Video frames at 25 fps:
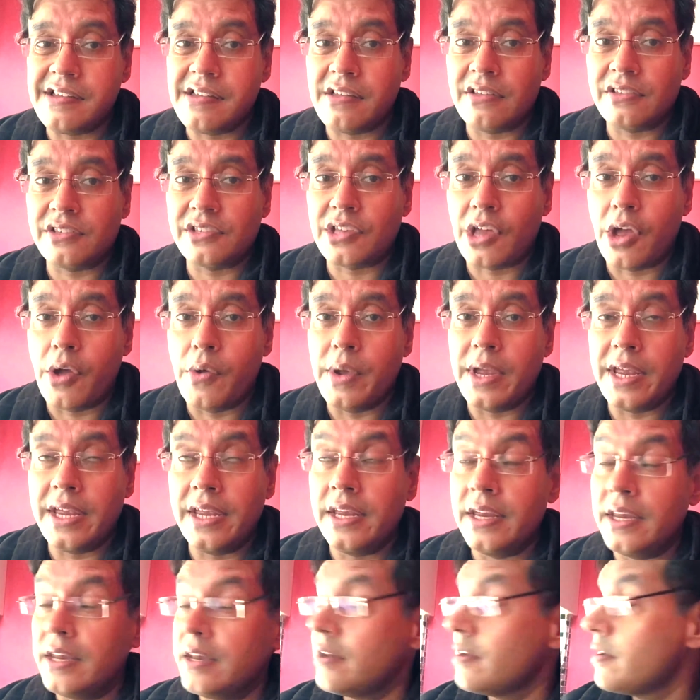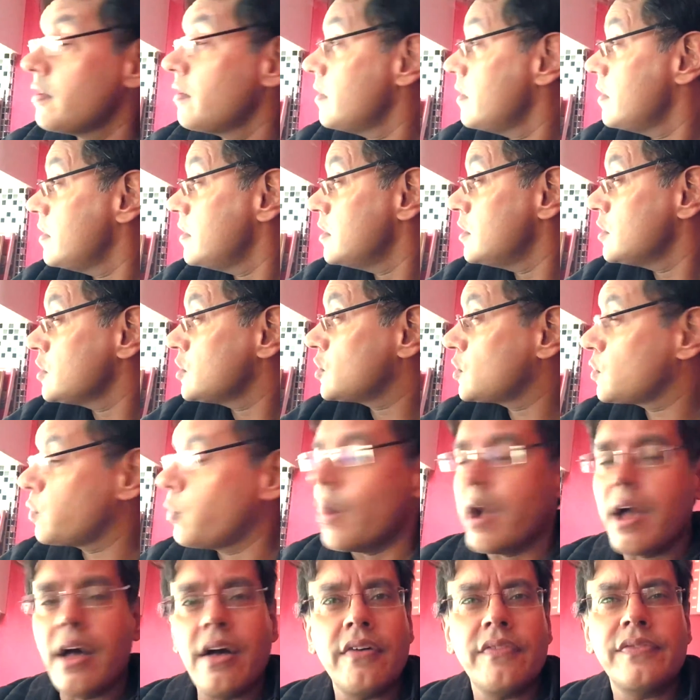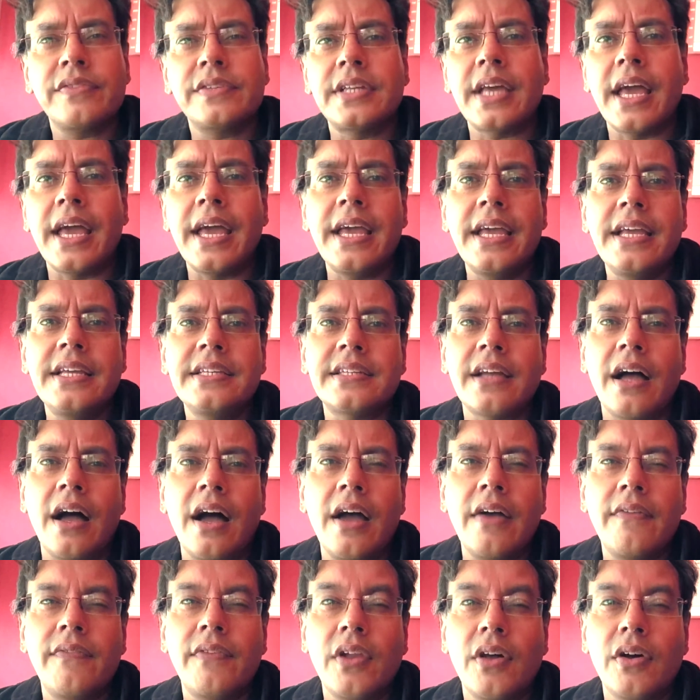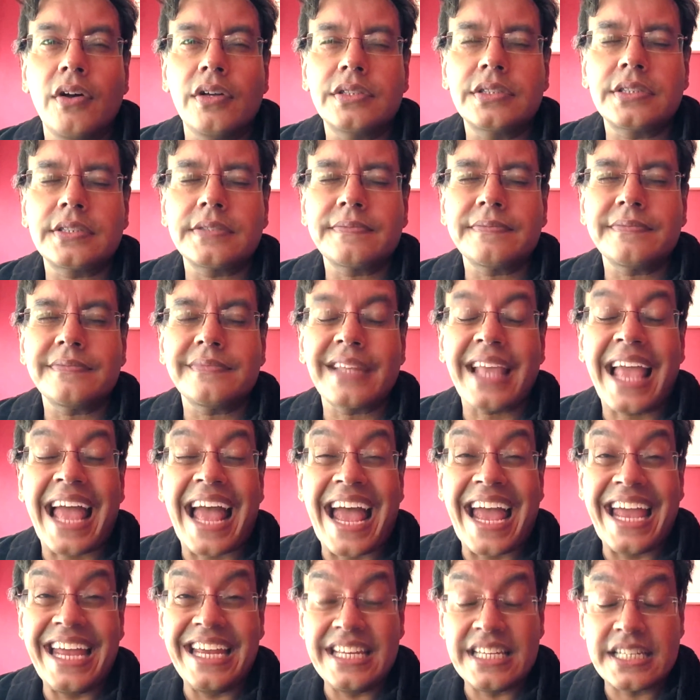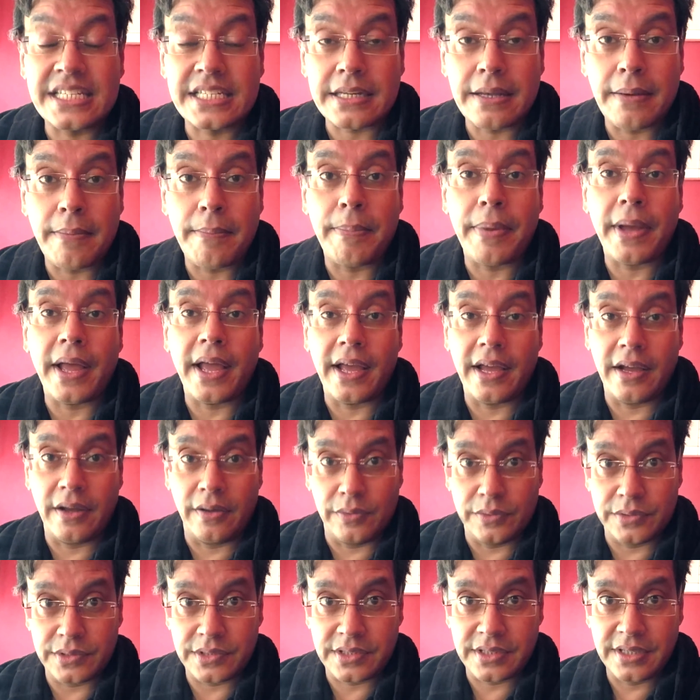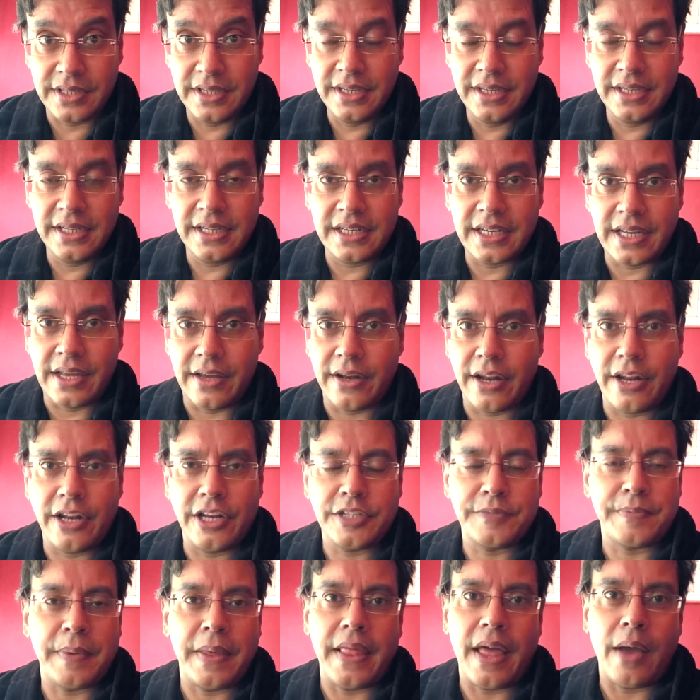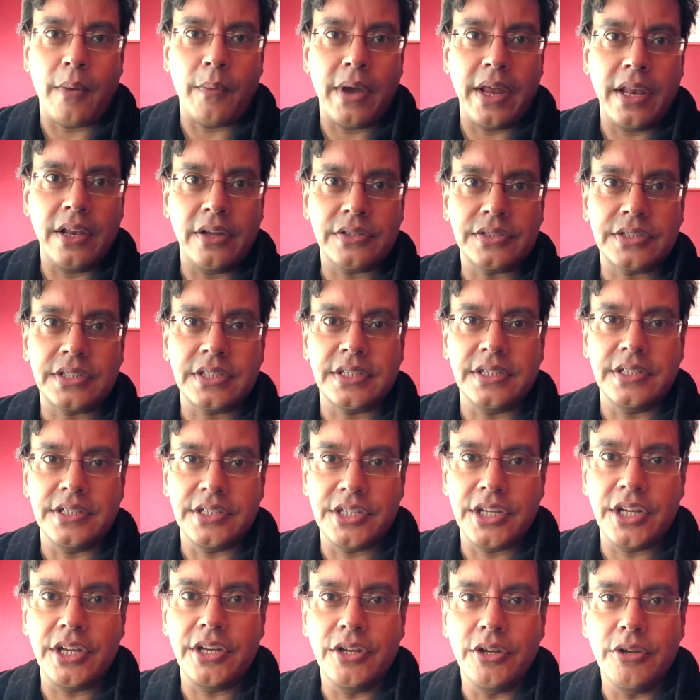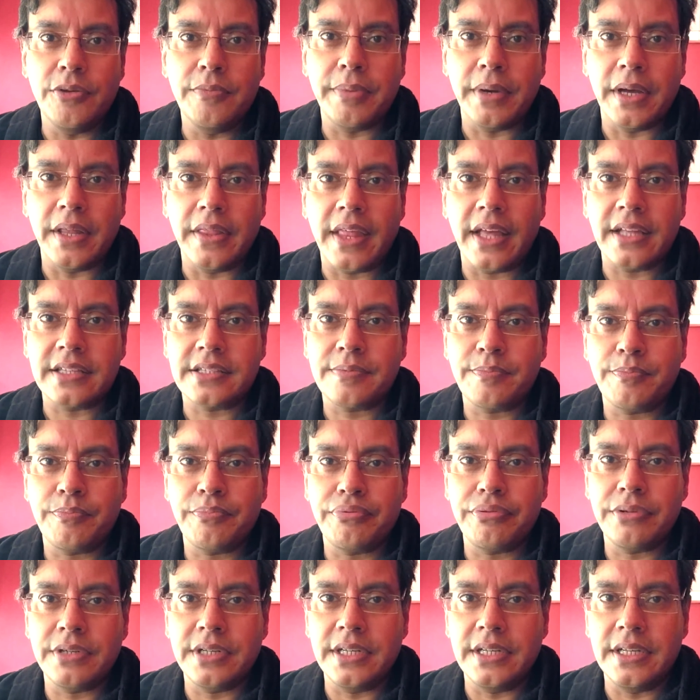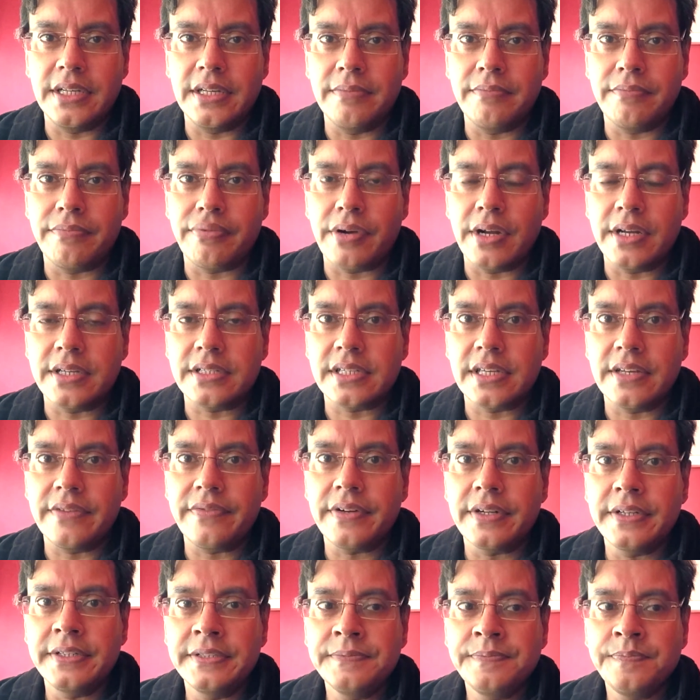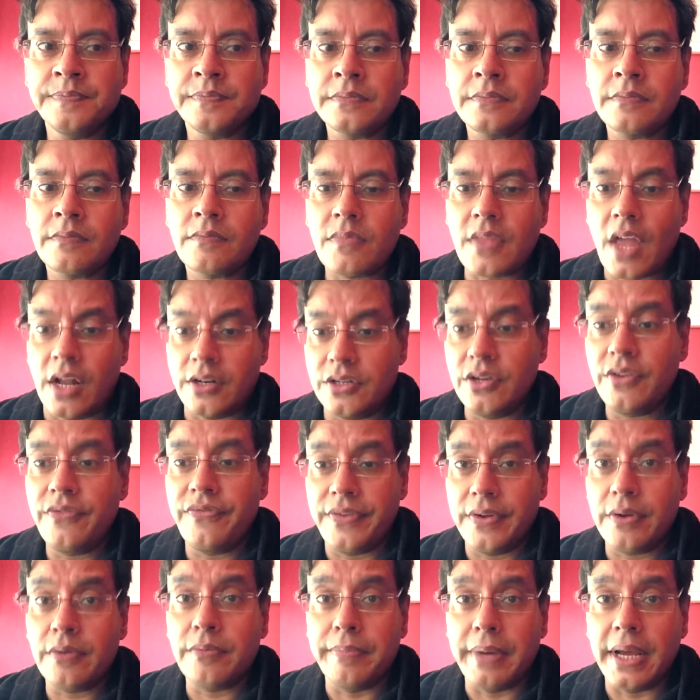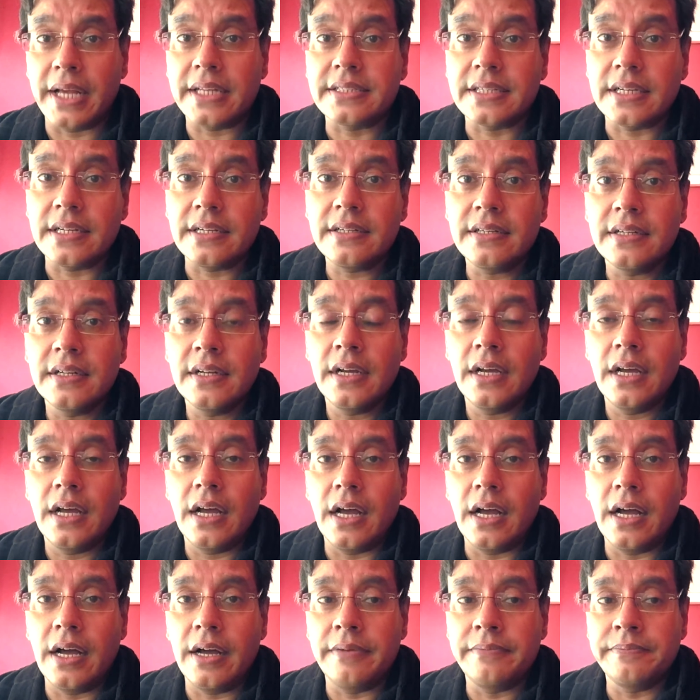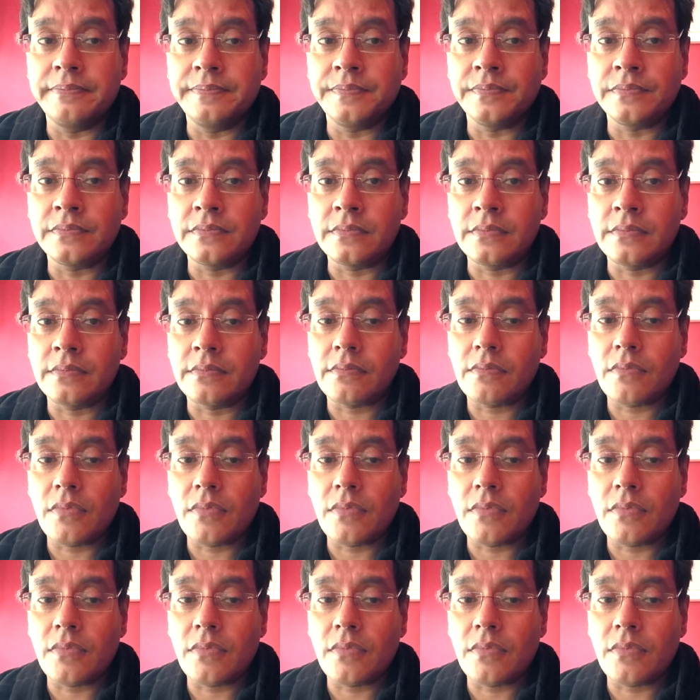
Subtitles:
So in 12 days, I've lost 8 pounds. Now, I don't expect that weight loss to continue, but that's pretty impressive. I do feel better. And